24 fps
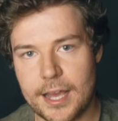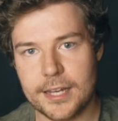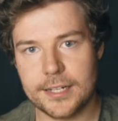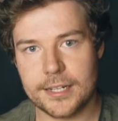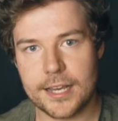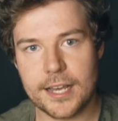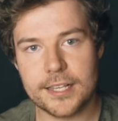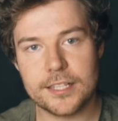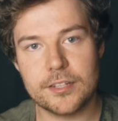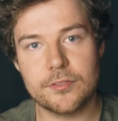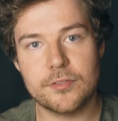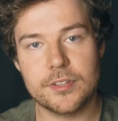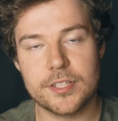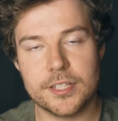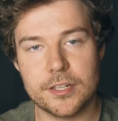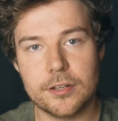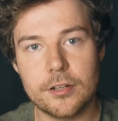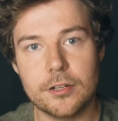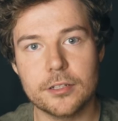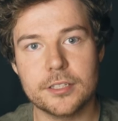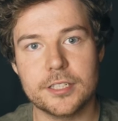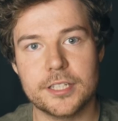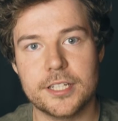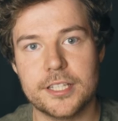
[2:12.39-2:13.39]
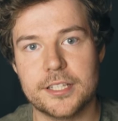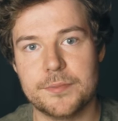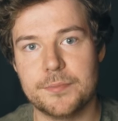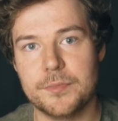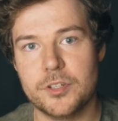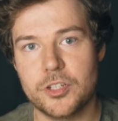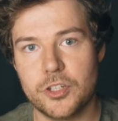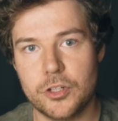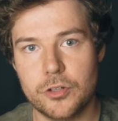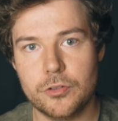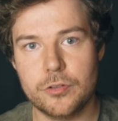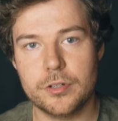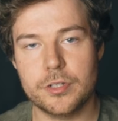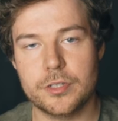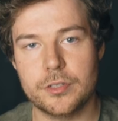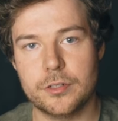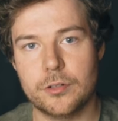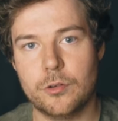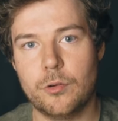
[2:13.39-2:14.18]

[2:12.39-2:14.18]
And as a result, it's matured